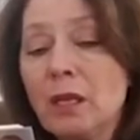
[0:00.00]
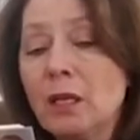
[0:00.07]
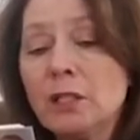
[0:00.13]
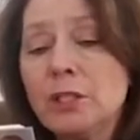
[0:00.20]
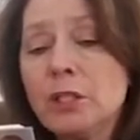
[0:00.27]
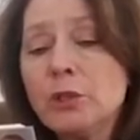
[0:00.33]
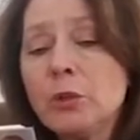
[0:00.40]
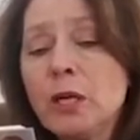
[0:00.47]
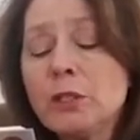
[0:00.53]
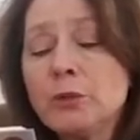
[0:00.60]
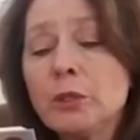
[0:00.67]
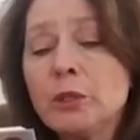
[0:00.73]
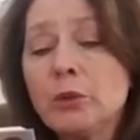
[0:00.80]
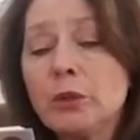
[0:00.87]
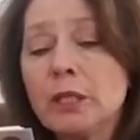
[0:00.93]
She tried
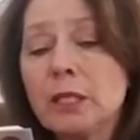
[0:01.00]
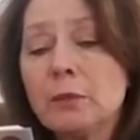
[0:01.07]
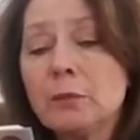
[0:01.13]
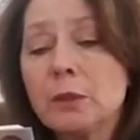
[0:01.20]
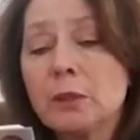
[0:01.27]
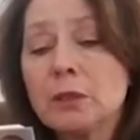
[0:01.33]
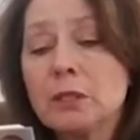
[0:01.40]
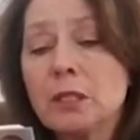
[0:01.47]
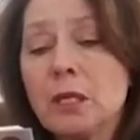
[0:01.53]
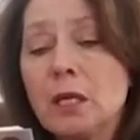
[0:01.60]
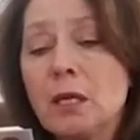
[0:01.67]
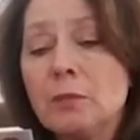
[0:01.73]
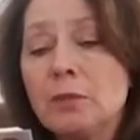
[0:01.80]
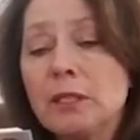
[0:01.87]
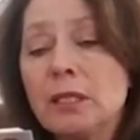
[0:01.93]
to ignore the impulse,
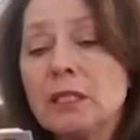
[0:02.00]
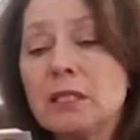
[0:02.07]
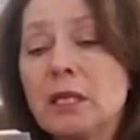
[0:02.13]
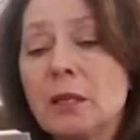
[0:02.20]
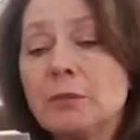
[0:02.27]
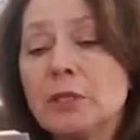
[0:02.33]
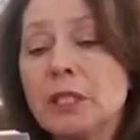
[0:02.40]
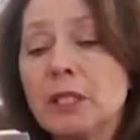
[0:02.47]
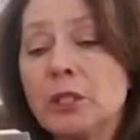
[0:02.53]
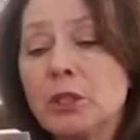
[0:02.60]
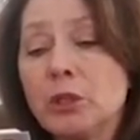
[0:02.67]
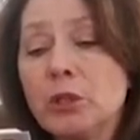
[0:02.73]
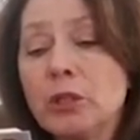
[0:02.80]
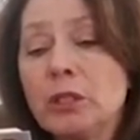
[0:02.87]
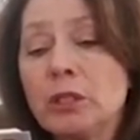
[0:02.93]
but this time she
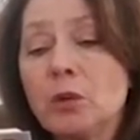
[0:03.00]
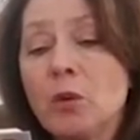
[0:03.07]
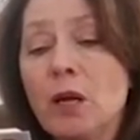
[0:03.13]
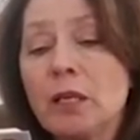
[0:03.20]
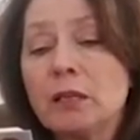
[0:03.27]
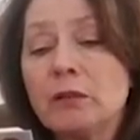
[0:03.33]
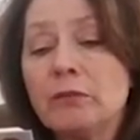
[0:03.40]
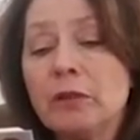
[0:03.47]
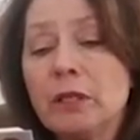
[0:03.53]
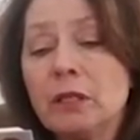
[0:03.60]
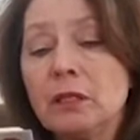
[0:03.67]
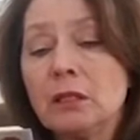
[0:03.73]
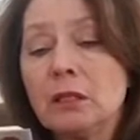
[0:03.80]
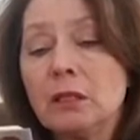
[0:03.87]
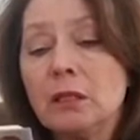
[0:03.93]
couldn't quiet the
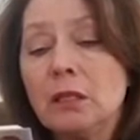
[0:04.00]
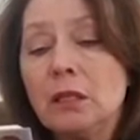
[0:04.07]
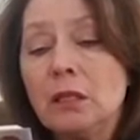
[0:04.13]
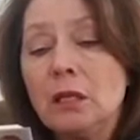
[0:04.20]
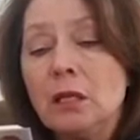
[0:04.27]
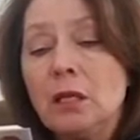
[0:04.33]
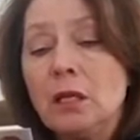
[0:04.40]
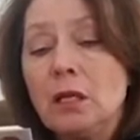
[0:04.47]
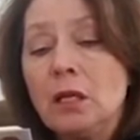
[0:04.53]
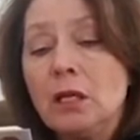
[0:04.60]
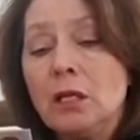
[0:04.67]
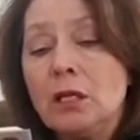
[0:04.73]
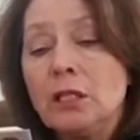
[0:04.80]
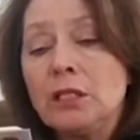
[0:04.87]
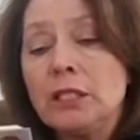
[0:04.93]
fear.
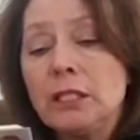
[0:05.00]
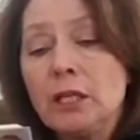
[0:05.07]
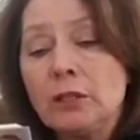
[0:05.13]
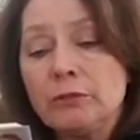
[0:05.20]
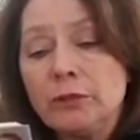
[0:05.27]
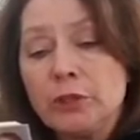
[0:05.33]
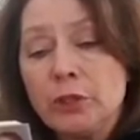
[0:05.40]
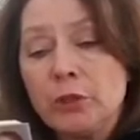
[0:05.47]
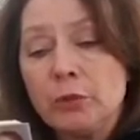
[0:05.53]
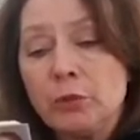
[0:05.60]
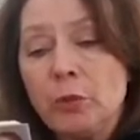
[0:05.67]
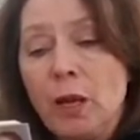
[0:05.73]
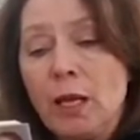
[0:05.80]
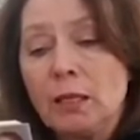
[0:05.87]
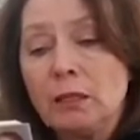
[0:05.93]
She yelled for Joe to
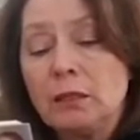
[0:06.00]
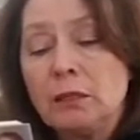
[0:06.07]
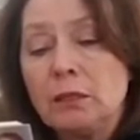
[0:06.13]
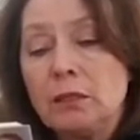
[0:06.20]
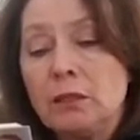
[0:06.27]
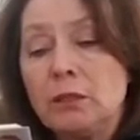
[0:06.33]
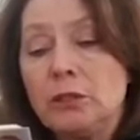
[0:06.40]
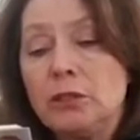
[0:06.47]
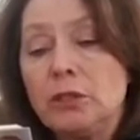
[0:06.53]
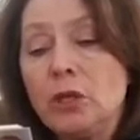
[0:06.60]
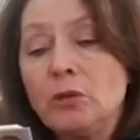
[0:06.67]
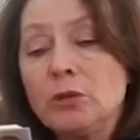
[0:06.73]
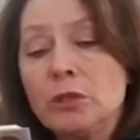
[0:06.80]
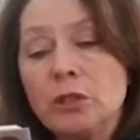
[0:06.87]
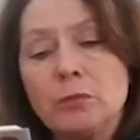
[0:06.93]
run.
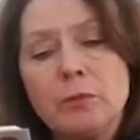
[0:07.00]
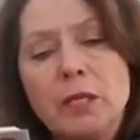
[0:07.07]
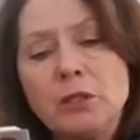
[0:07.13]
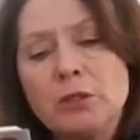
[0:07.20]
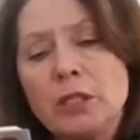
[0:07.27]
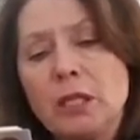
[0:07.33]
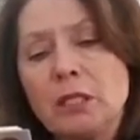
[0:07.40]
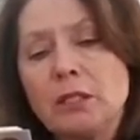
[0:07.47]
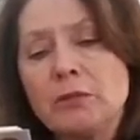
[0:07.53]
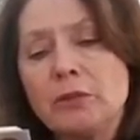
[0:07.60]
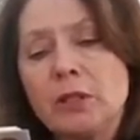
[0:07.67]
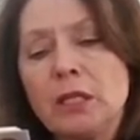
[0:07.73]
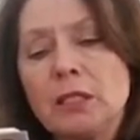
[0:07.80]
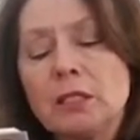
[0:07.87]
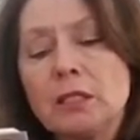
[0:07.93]
Joe stood motionless for
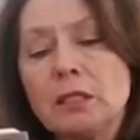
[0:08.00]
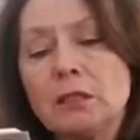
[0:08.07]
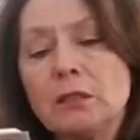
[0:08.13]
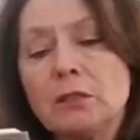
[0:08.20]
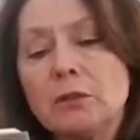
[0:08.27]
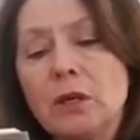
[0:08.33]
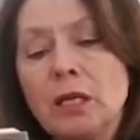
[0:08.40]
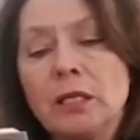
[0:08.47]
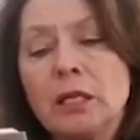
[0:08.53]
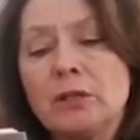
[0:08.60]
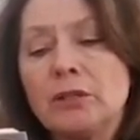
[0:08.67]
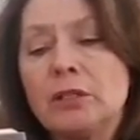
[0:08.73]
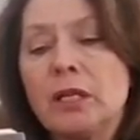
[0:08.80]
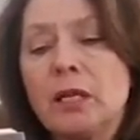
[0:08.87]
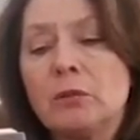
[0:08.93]
an instant, trying to
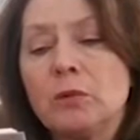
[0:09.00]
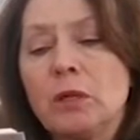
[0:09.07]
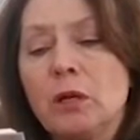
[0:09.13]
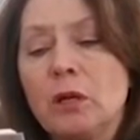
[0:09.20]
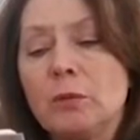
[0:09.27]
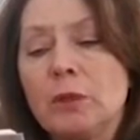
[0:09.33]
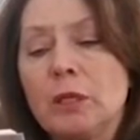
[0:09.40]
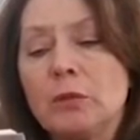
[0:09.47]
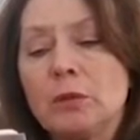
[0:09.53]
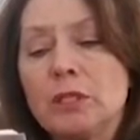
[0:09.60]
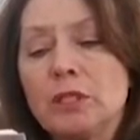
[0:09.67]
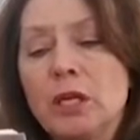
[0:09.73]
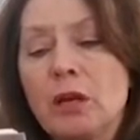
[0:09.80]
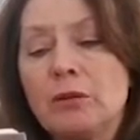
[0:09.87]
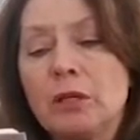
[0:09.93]
understand what Harmony was
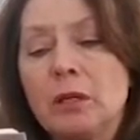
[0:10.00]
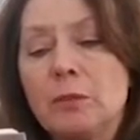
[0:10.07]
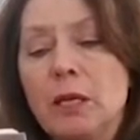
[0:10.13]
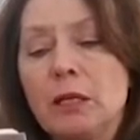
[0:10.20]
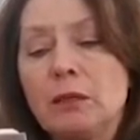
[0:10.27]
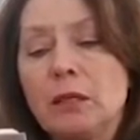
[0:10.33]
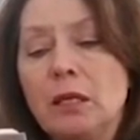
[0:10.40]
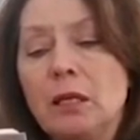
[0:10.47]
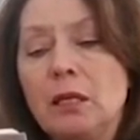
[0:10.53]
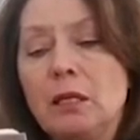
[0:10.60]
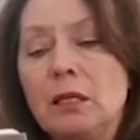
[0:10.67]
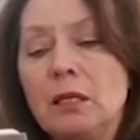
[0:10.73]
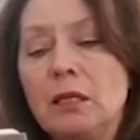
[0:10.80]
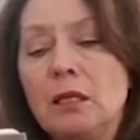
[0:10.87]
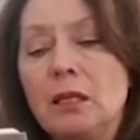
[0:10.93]
shouting about.
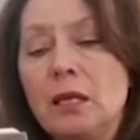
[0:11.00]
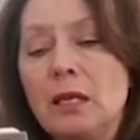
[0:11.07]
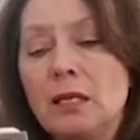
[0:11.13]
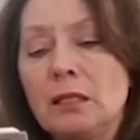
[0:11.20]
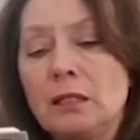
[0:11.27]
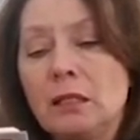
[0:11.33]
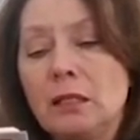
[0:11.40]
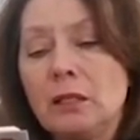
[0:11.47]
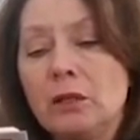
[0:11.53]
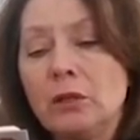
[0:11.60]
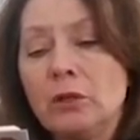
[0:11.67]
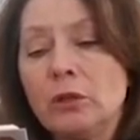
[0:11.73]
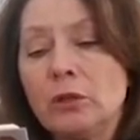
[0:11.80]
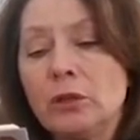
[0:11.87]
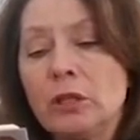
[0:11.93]
Then the
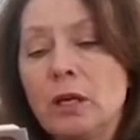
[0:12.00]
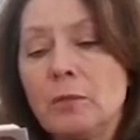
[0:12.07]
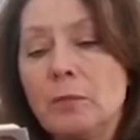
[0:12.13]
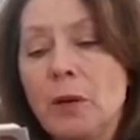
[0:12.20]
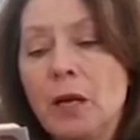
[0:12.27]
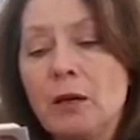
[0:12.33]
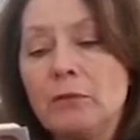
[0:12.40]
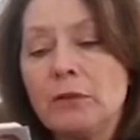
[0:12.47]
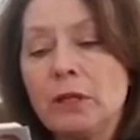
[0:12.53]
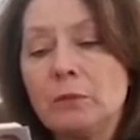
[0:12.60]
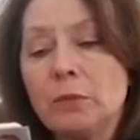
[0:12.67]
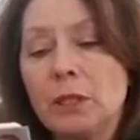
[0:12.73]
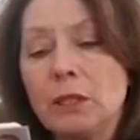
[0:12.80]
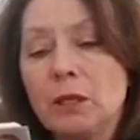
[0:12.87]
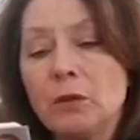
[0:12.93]
earth above and
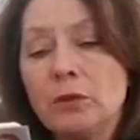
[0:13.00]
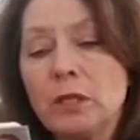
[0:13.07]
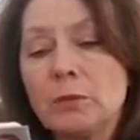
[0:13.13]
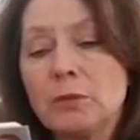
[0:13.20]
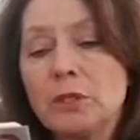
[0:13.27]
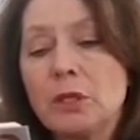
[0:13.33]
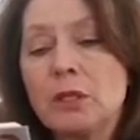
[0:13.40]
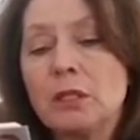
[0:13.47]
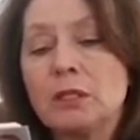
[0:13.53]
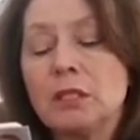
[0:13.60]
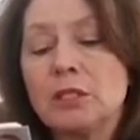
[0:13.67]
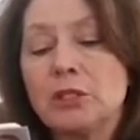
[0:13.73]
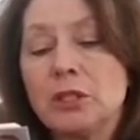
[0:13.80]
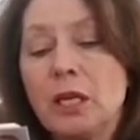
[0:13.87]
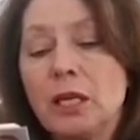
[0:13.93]
below them started to
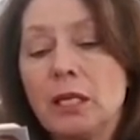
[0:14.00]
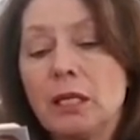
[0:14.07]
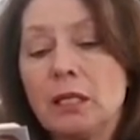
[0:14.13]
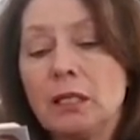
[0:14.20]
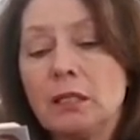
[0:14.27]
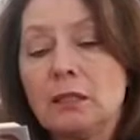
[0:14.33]
shake.